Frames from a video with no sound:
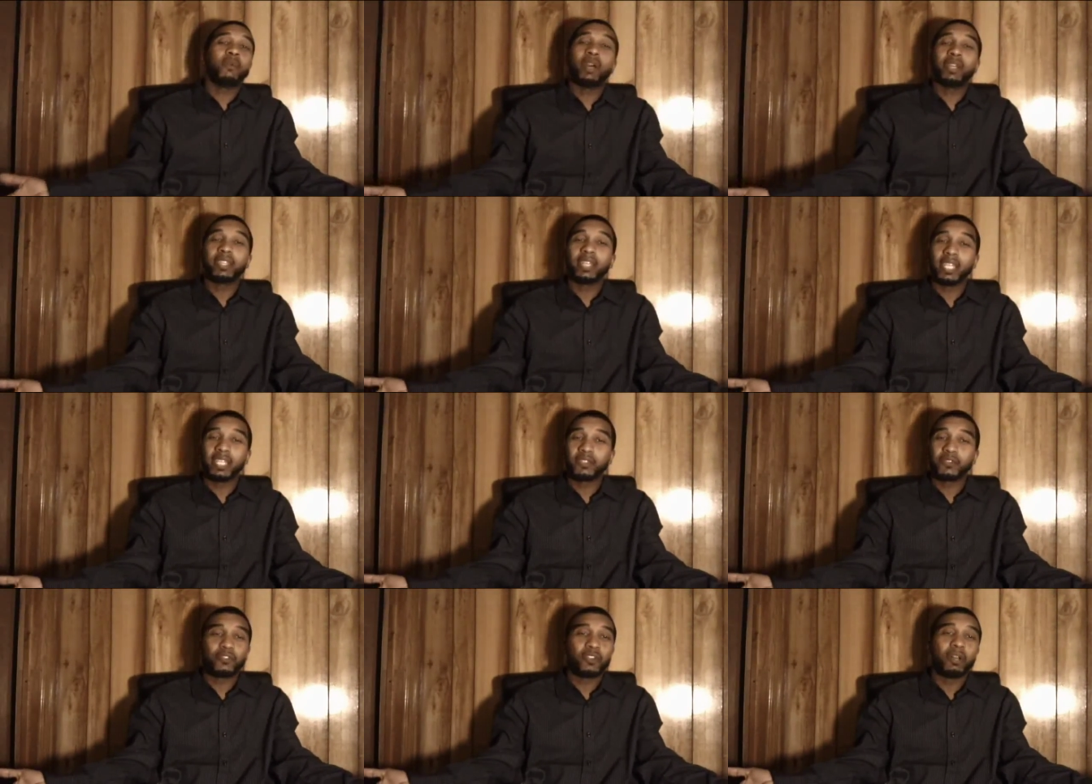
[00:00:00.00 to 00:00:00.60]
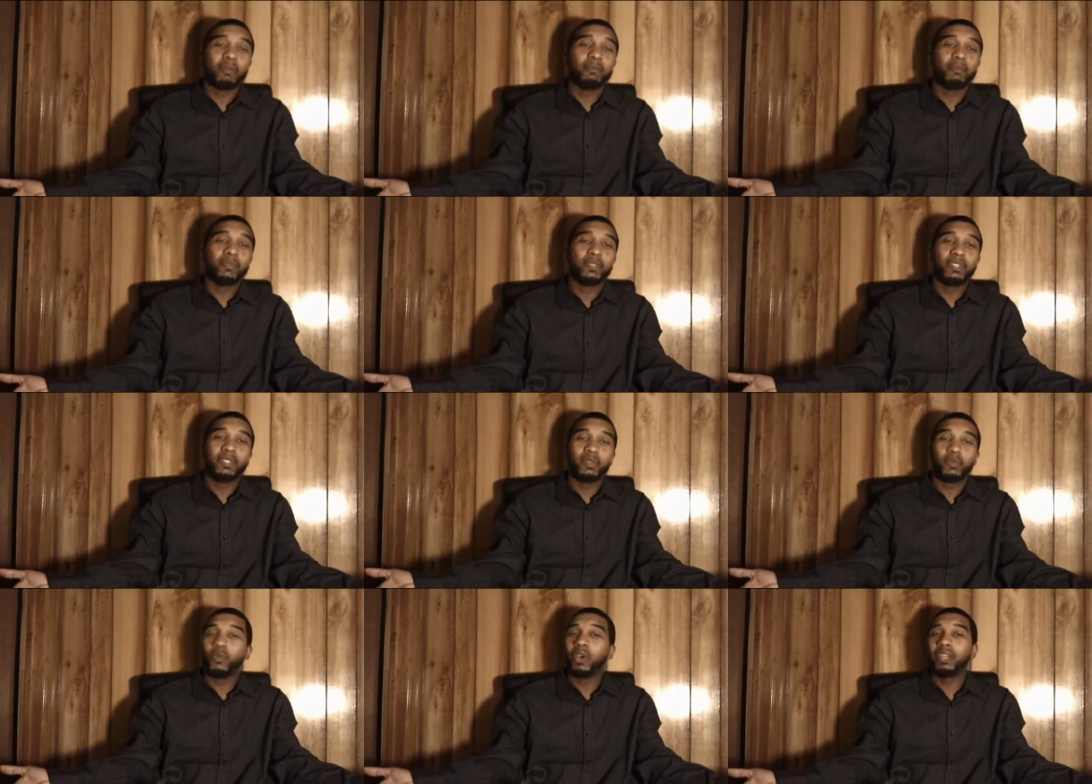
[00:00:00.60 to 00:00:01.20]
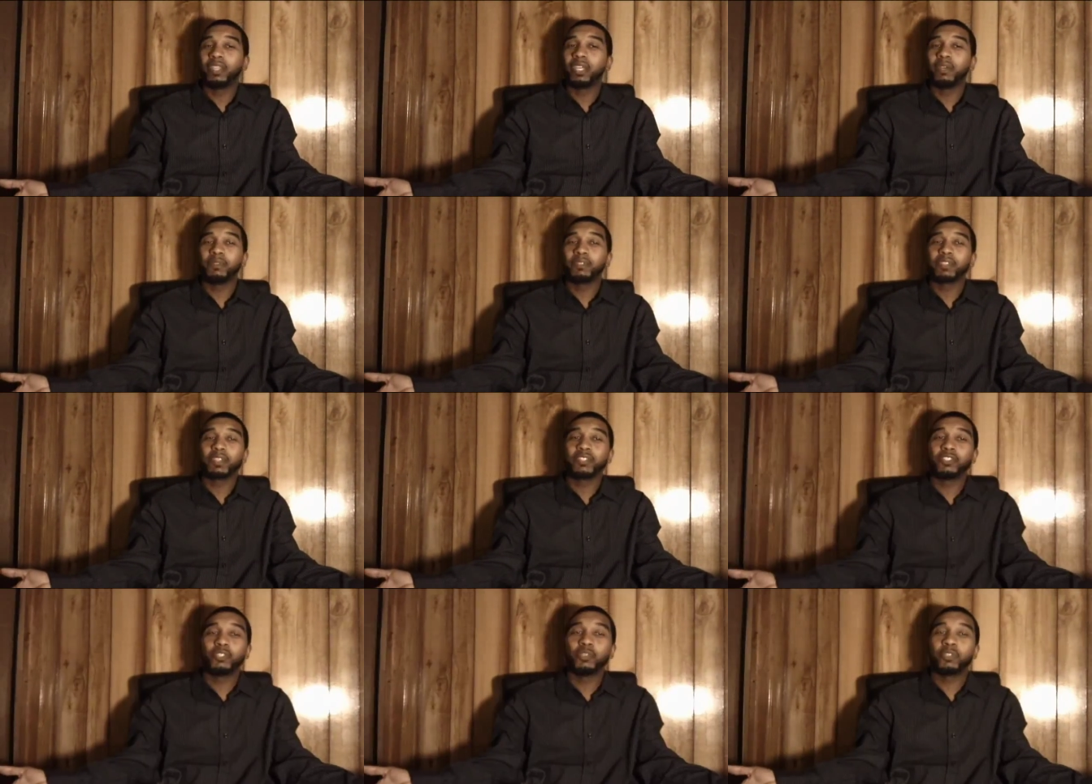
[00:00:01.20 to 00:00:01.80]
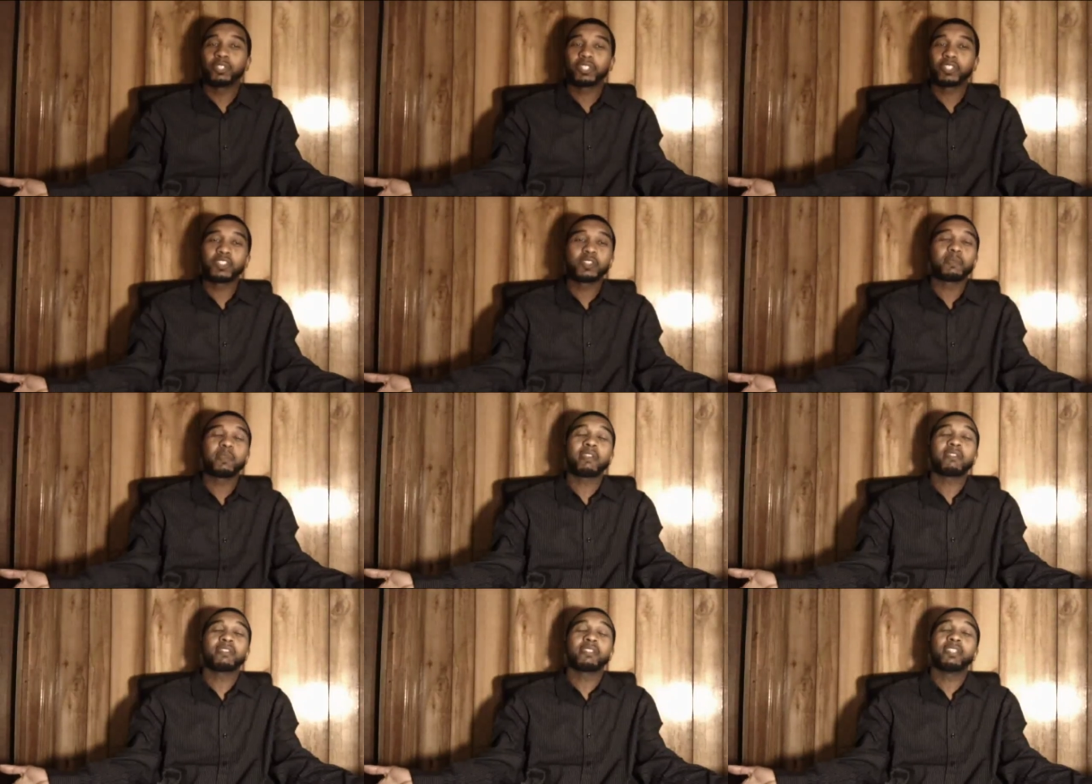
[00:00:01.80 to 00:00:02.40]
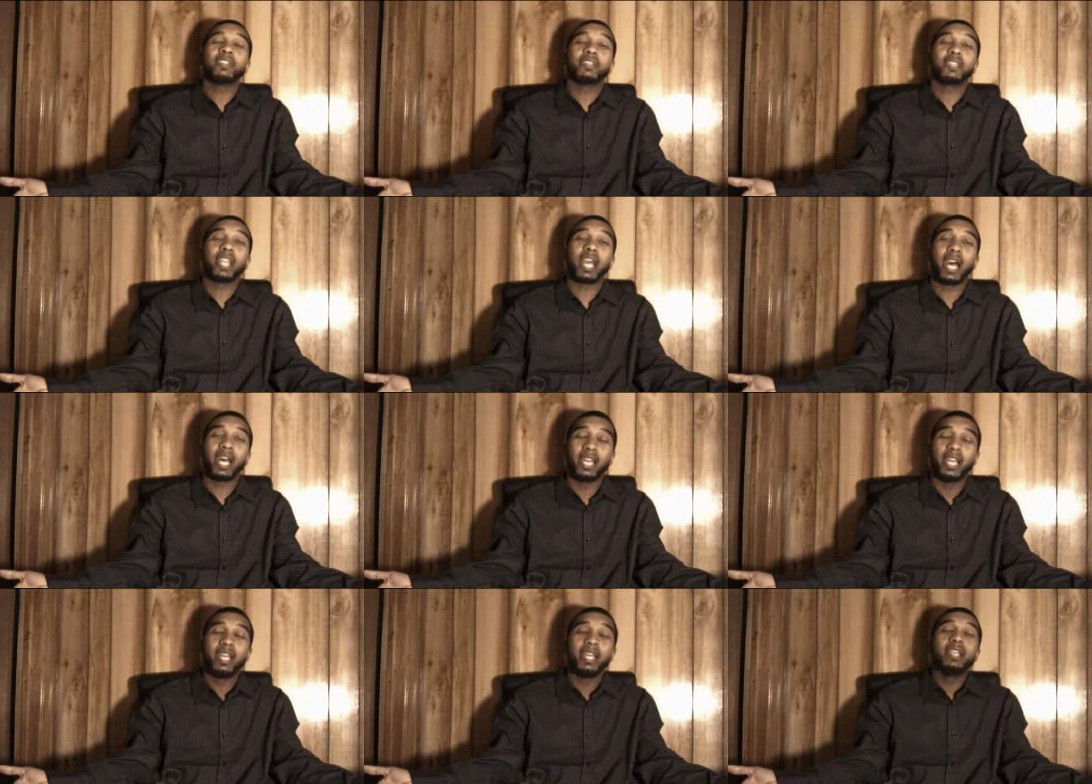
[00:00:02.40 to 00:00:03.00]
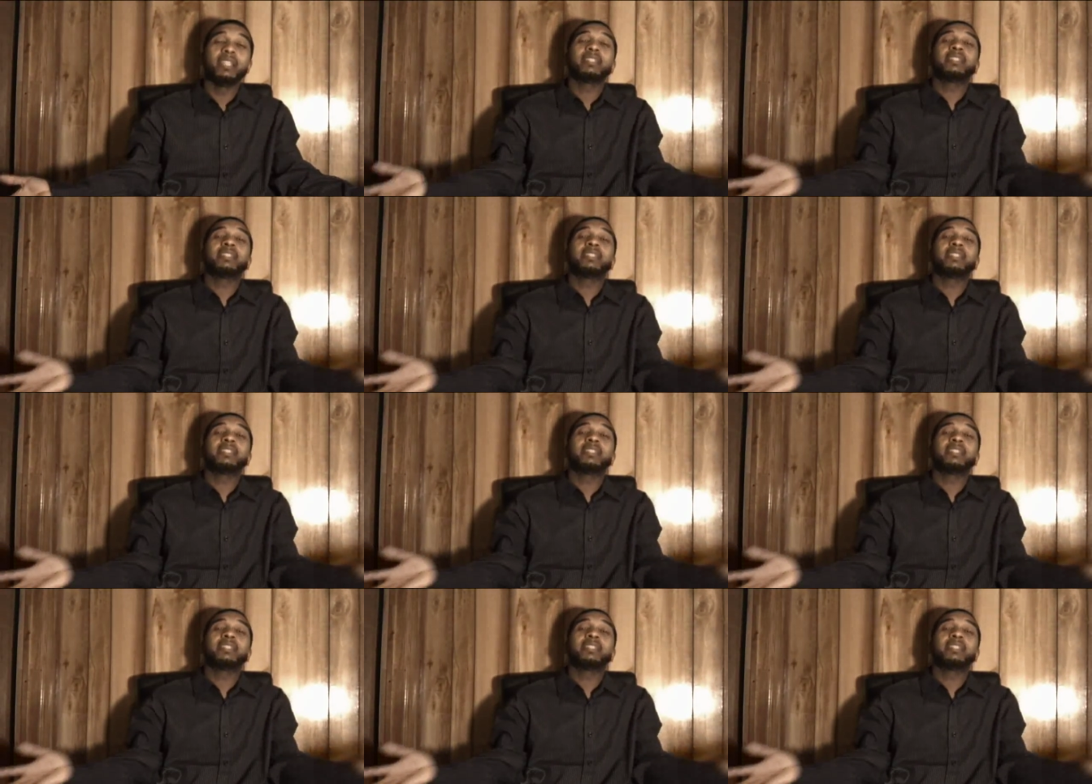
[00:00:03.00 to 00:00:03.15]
whether it was a Jewish conspiracy or not.